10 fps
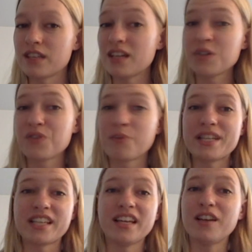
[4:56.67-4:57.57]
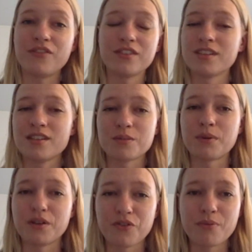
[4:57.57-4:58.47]
And that goes for basically any field, not just
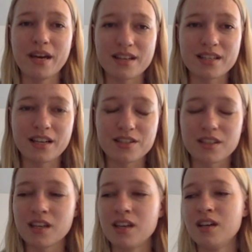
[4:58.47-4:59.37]
bioinformatics, actually.